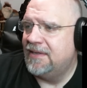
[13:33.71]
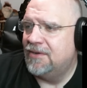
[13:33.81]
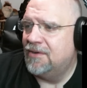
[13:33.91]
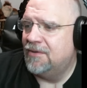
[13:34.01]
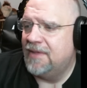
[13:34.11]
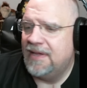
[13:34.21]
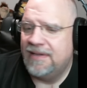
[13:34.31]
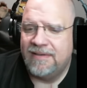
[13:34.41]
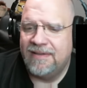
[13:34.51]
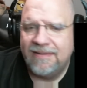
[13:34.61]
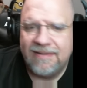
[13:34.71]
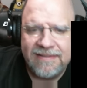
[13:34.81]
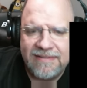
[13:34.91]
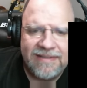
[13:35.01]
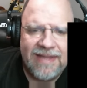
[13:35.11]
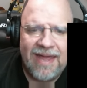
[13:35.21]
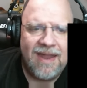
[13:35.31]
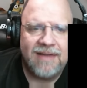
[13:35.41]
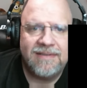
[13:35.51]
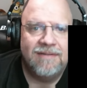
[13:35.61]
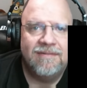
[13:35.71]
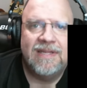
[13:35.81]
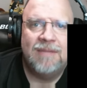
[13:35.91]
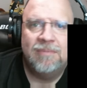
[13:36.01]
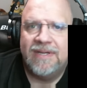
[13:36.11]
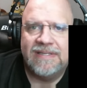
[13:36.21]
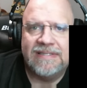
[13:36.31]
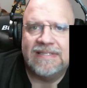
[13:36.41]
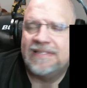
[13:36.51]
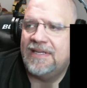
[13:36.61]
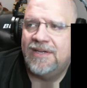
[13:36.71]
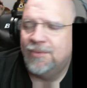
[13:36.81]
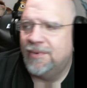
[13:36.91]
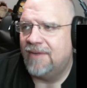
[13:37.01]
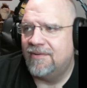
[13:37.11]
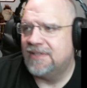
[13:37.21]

you know, they did this in that octave and they played in this key or whatever,